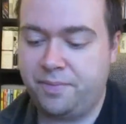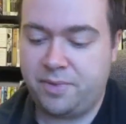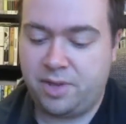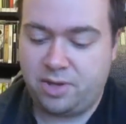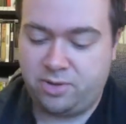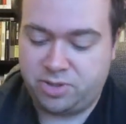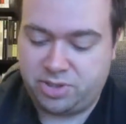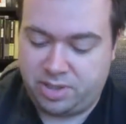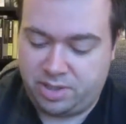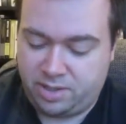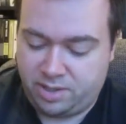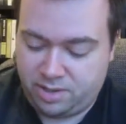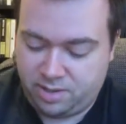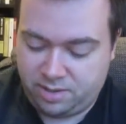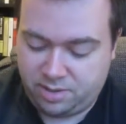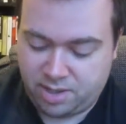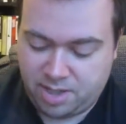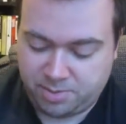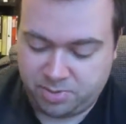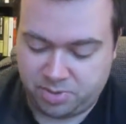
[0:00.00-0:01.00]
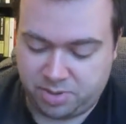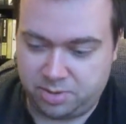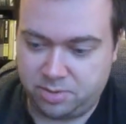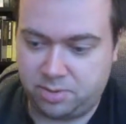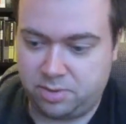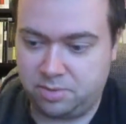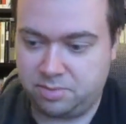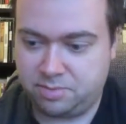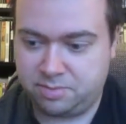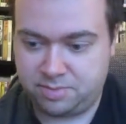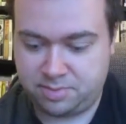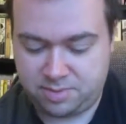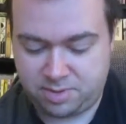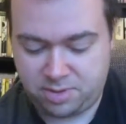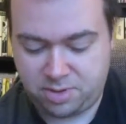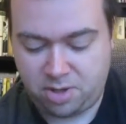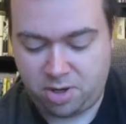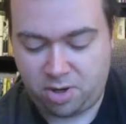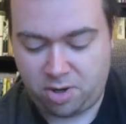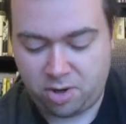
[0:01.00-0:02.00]
here's the, comes with a little
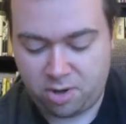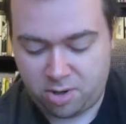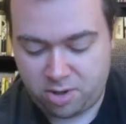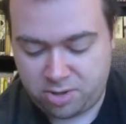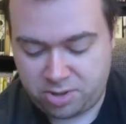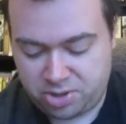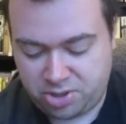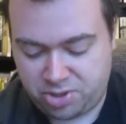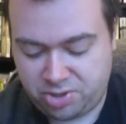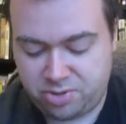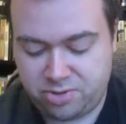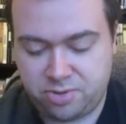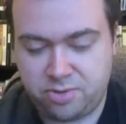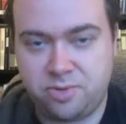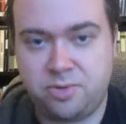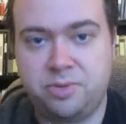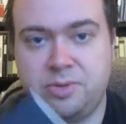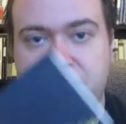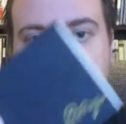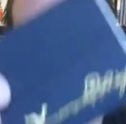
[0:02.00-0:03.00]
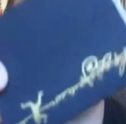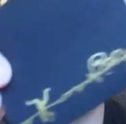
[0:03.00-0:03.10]
card too.